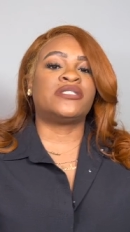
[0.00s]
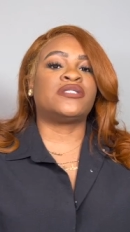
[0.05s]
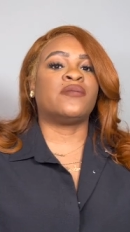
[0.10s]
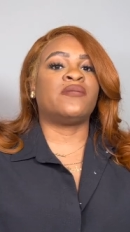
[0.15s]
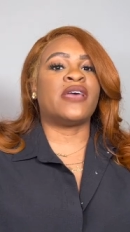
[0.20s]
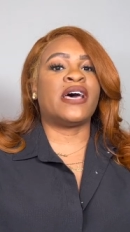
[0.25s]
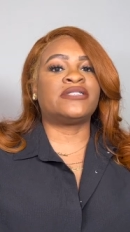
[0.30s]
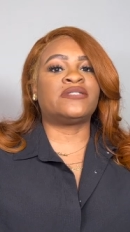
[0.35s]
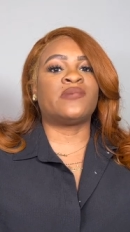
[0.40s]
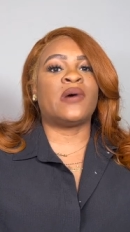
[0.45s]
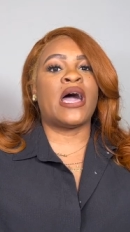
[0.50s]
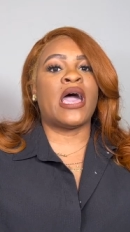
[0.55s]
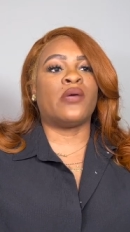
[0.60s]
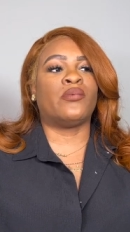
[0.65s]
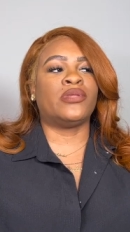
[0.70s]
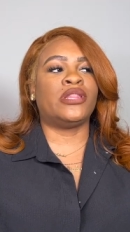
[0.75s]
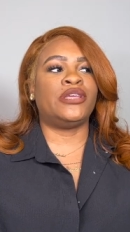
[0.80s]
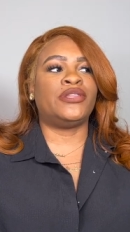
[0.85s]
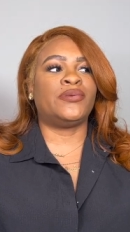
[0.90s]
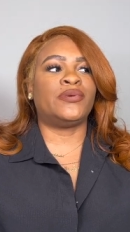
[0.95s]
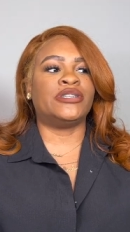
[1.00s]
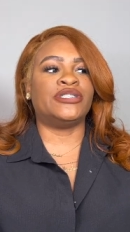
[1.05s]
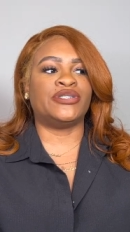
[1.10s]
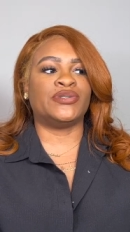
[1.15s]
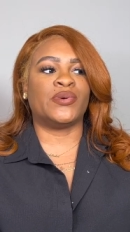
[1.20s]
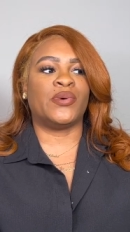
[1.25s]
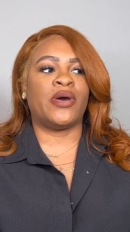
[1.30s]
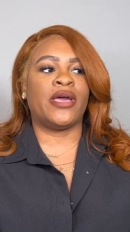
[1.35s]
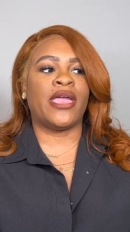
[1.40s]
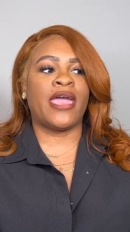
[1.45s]
So that's why I really do
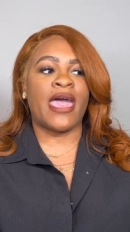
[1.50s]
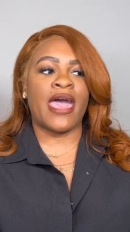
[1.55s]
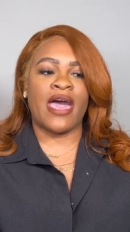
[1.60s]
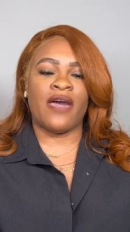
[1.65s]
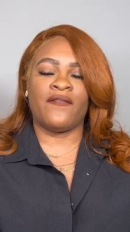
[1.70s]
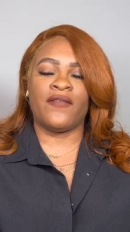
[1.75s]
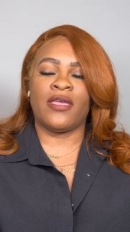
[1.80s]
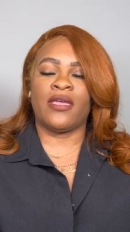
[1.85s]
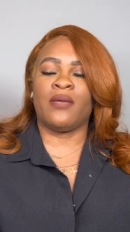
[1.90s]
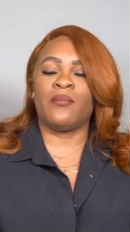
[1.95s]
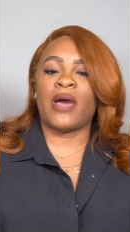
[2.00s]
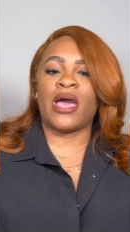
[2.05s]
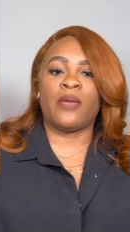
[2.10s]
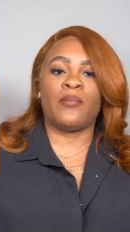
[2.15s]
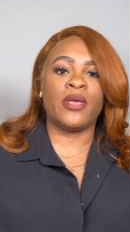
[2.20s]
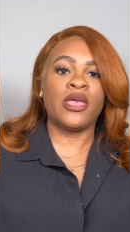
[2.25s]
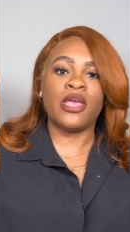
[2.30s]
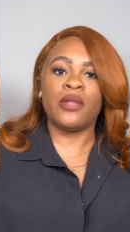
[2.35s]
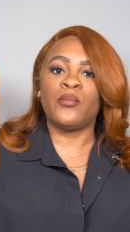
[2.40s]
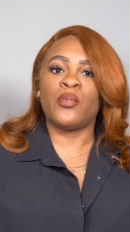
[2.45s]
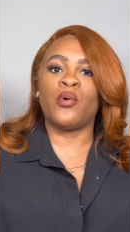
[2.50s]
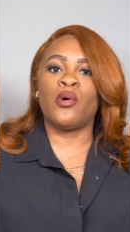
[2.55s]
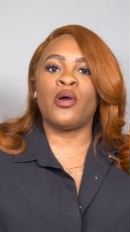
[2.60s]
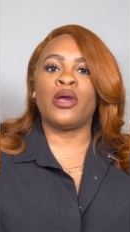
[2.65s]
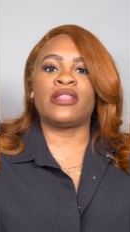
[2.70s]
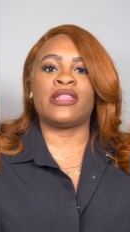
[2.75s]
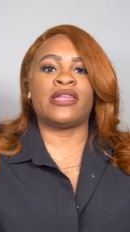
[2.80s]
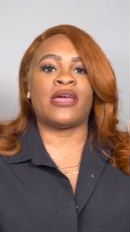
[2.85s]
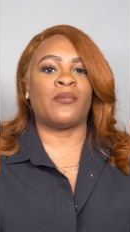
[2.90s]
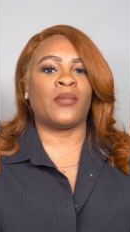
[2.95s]
enjoy having my pin
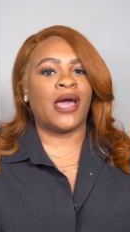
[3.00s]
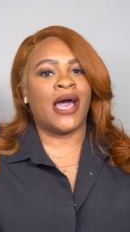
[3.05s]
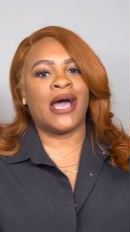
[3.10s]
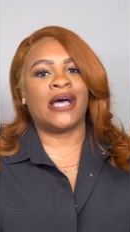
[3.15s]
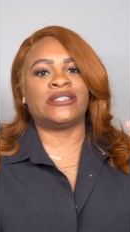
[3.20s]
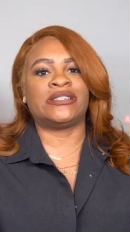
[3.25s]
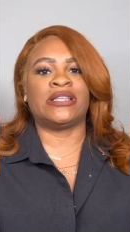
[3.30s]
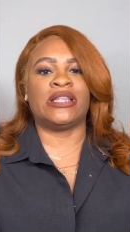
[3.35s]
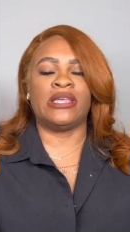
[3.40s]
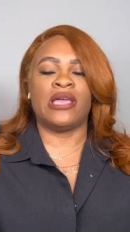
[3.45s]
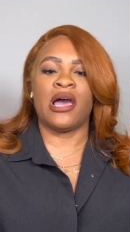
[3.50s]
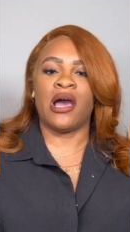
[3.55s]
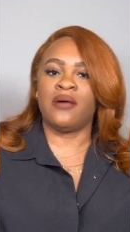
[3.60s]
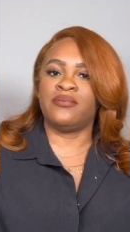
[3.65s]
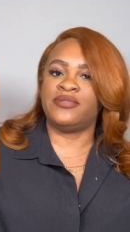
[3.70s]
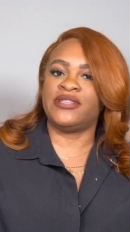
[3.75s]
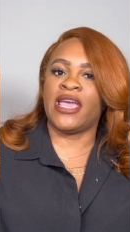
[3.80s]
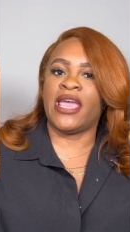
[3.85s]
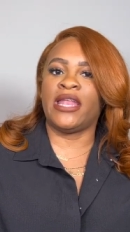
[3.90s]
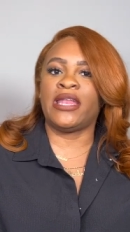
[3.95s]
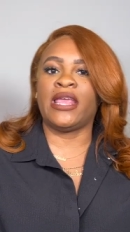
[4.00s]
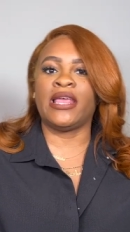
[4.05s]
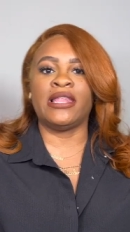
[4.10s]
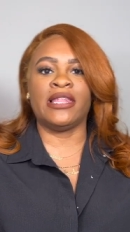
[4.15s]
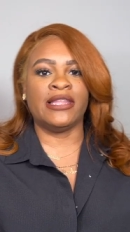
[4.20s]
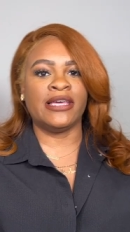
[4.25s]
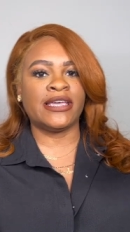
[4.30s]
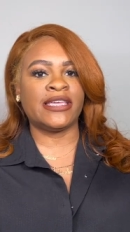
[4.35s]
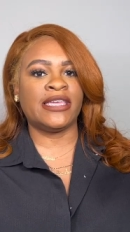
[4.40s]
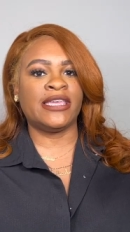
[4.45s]
board that I'm constantly updating,
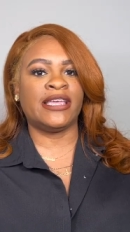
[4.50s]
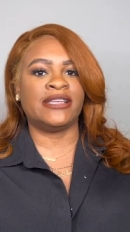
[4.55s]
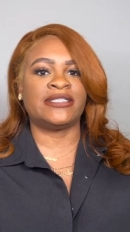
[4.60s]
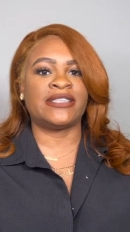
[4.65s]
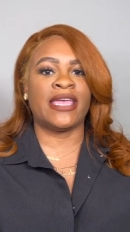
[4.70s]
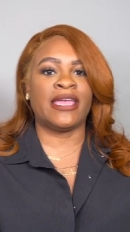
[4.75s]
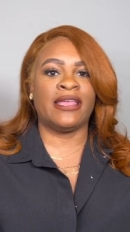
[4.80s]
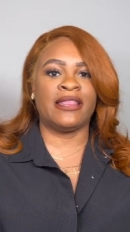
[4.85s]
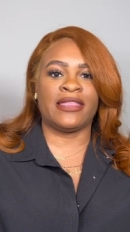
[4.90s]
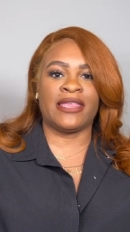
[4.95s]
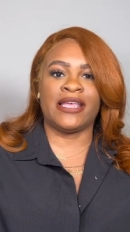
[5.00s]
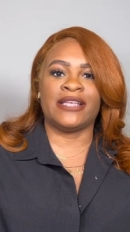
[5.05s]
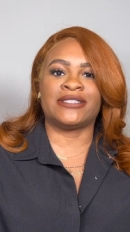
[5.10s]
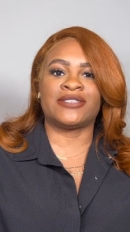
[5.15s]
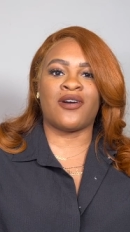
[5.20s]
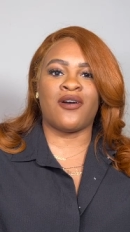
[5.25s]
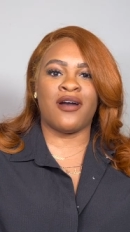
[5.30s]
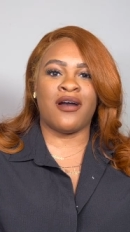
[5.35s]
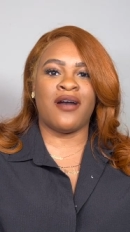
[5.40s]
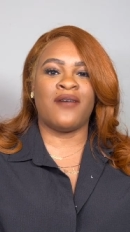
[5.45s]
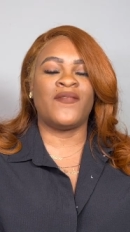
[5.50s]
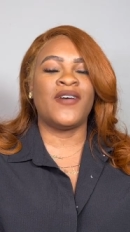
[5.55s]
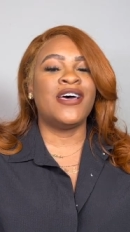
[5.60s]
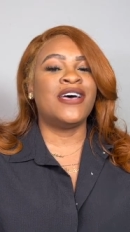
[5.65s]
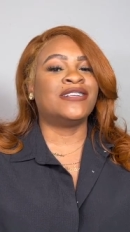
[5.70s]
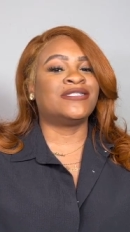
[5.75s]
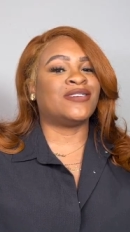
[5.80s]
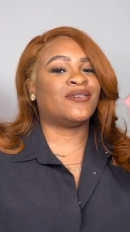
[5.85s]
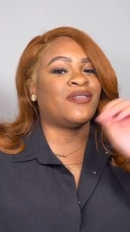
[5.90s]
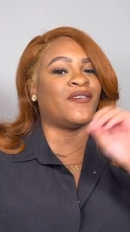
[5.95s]
looking, and taking things off.
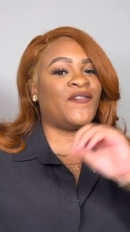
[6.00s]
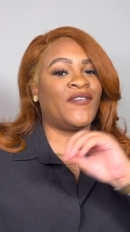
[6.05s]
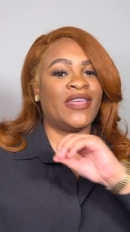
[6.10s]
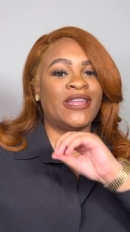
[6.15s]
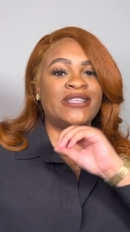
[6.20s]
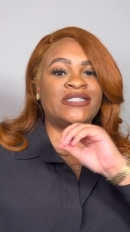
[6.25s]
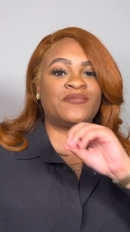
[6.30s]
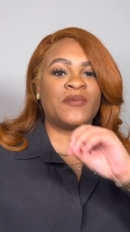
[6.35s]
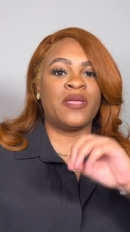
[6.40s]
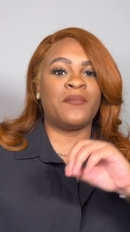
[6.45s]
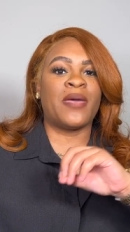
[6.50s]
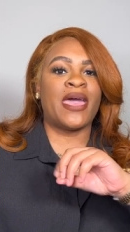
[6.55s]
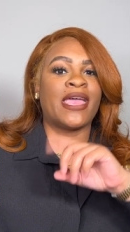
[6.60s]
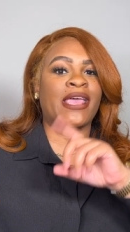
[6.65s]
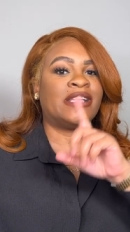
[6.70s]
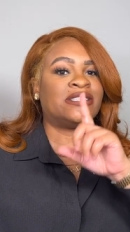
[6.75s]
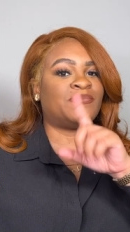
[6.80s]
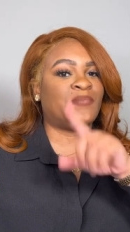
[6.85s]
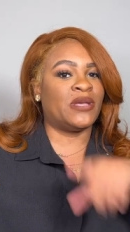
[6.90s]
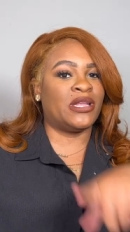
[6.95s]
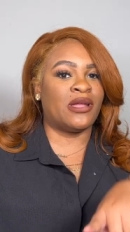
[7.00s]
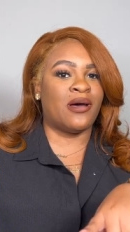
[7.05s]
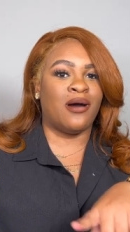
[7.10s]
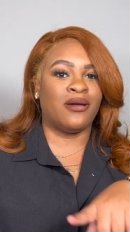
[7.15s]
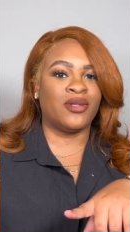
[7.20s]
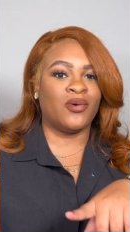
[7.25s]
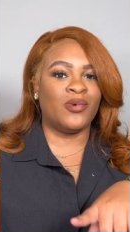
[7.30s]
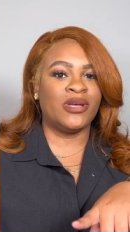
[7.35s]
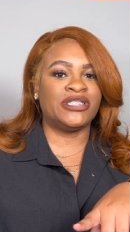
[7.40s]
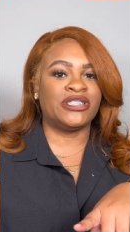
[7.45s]
So the Fendi swing bag has been
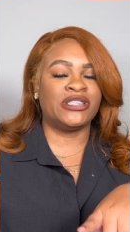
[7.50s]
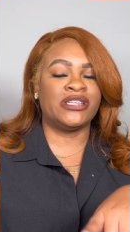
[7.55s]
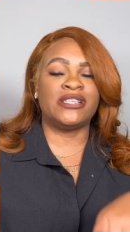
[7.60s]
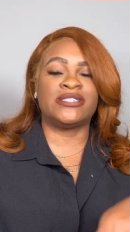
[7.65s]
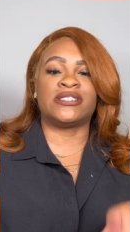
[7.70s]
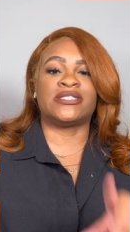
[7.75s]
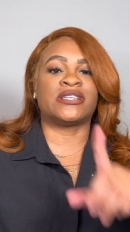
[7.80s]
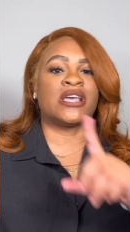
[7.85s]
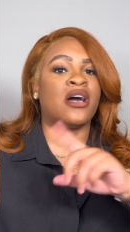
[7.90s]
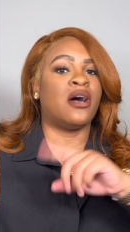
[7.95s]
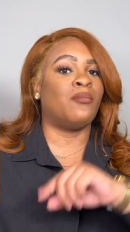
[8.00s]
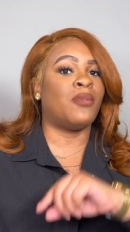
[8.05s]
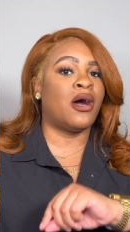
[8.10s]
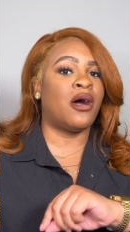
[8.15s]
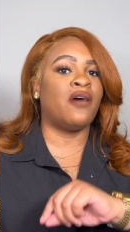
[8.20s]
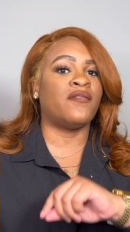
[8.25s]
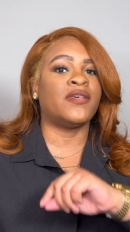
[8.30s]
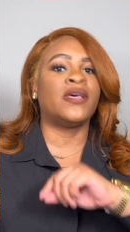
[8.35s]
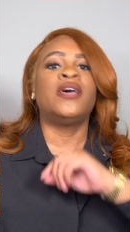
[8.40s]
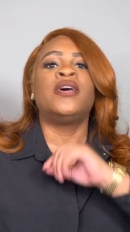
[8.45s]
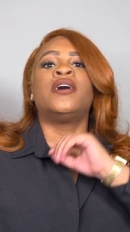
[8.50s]
on the wish list. It's come off.